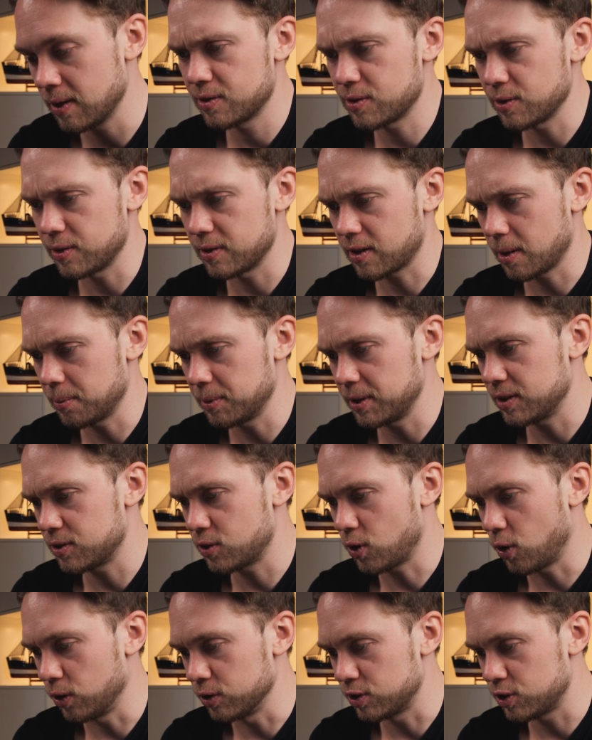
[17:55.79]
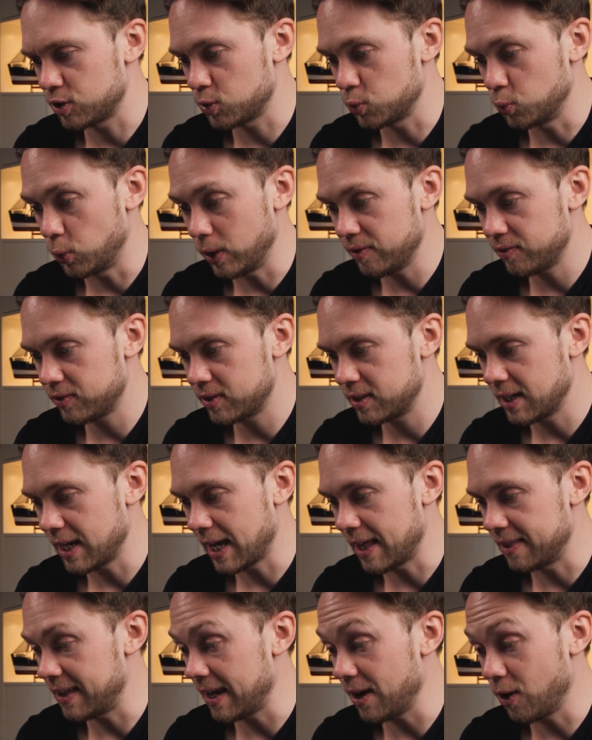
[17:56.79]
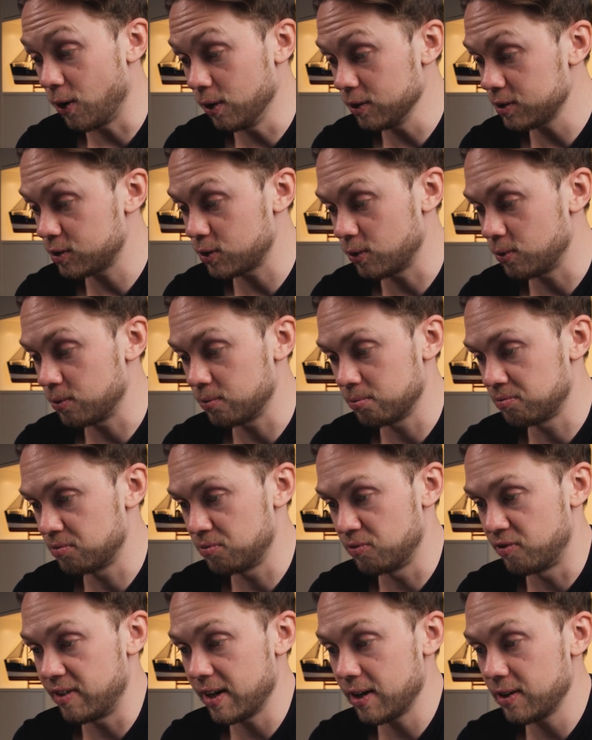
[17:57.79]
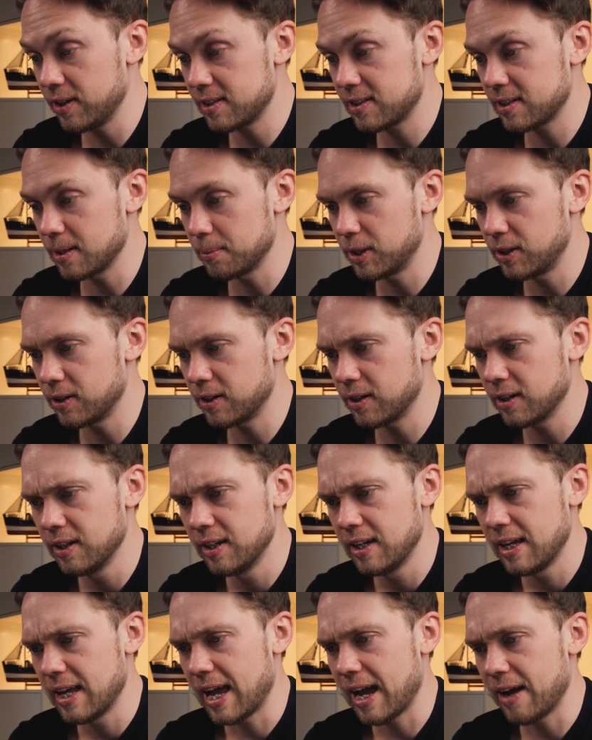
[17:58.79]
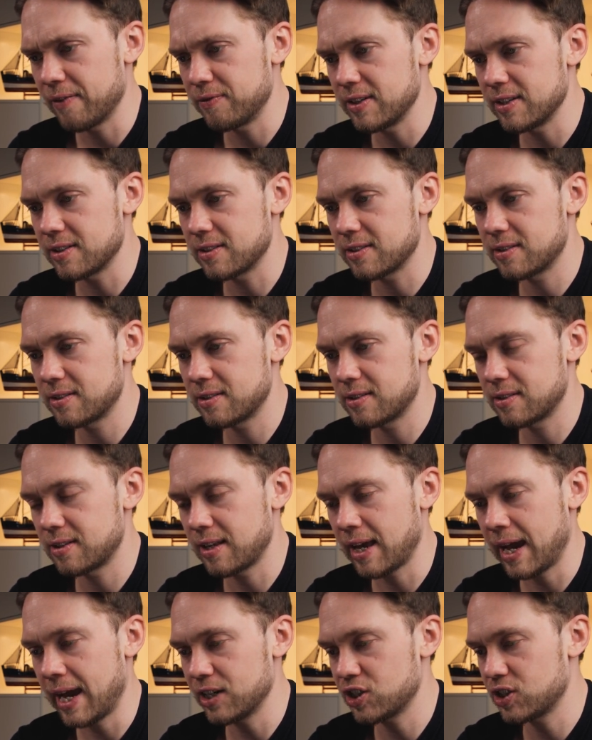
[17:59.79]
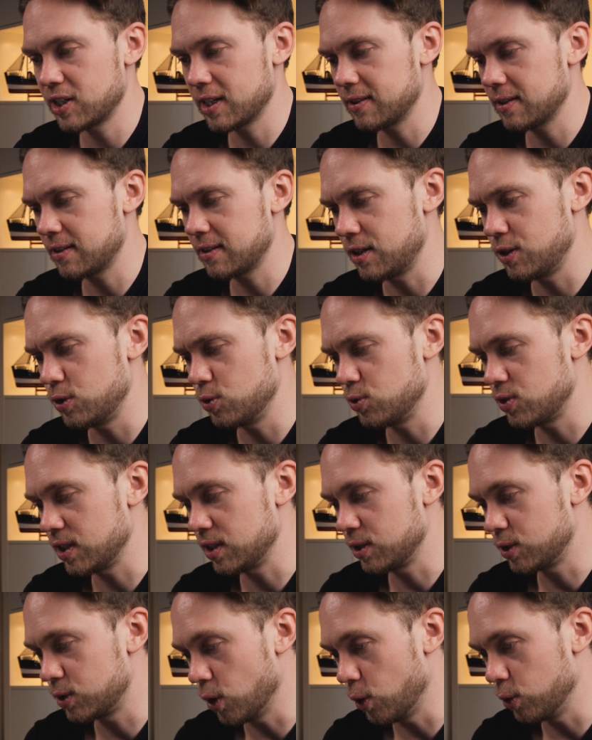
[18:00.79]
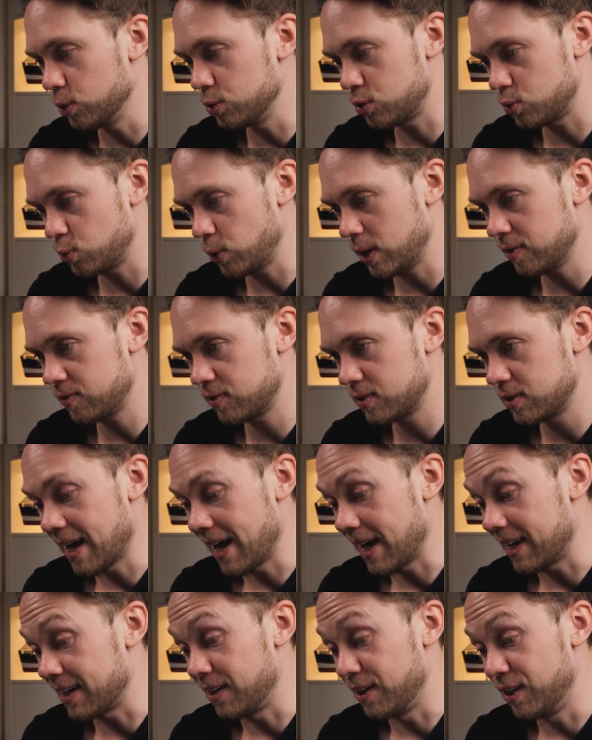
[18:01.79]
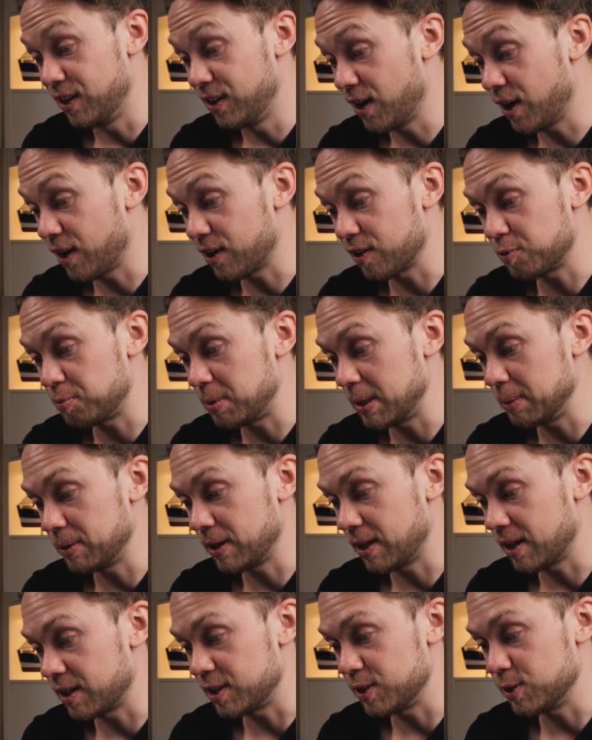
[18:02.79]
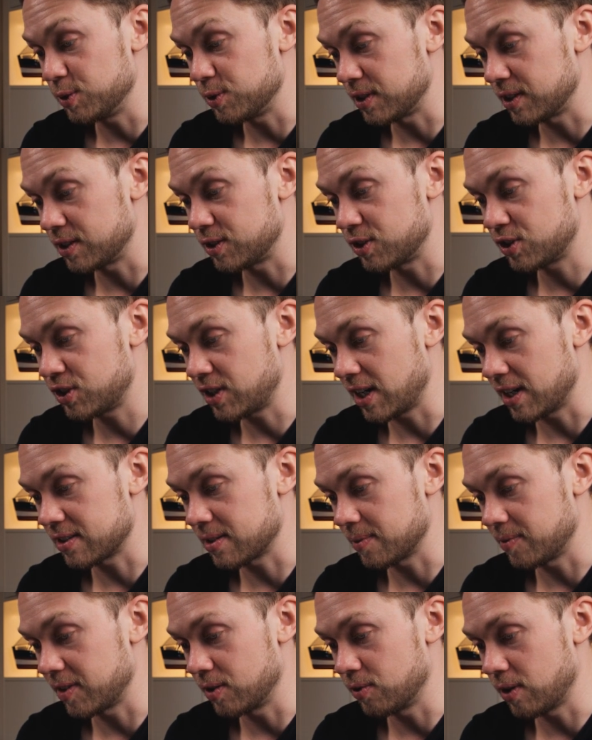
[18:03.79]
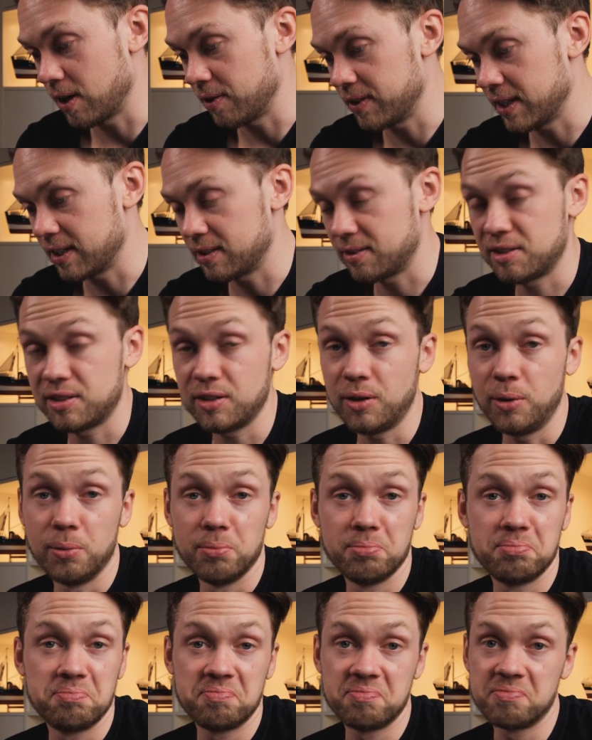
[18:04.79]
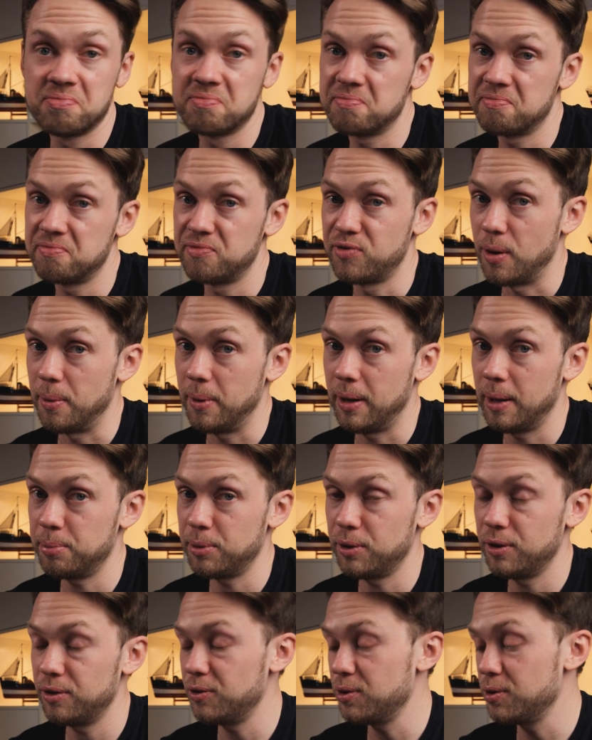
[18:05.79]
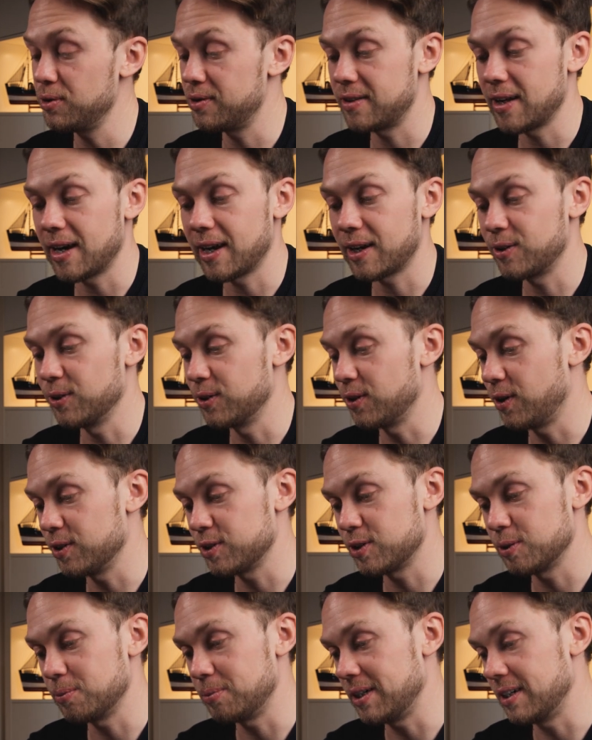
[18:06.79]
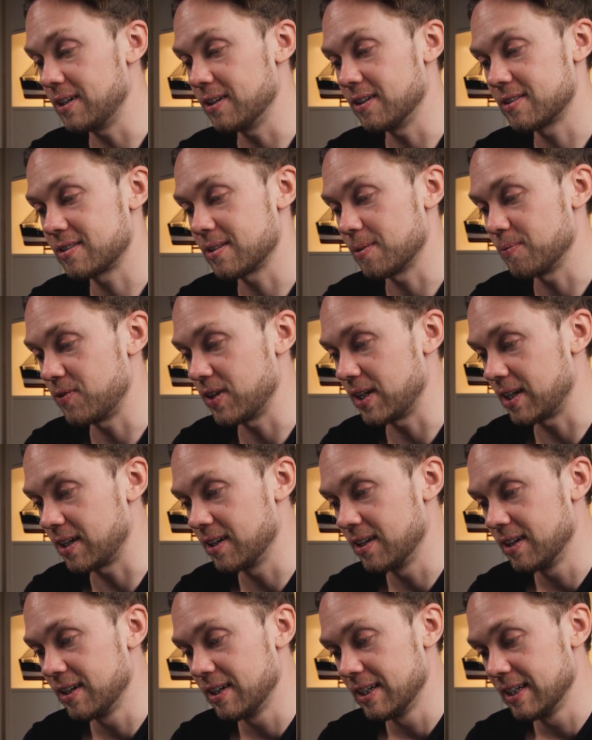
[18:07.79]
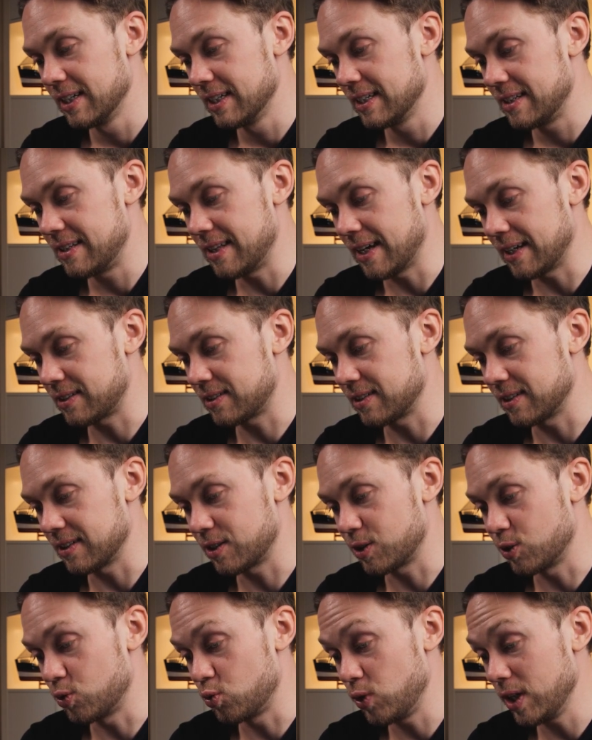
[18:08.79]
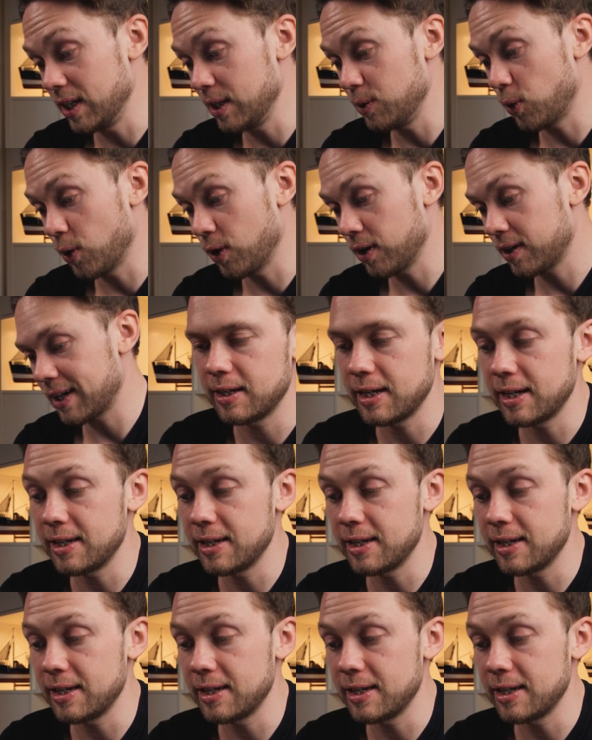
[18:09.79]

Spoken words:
So this company is called Swift, and they also, very similar, have this hashtag using, Go Swift, and a lot of people are using to share something around that. So from my point of view, that could also be something that could really work.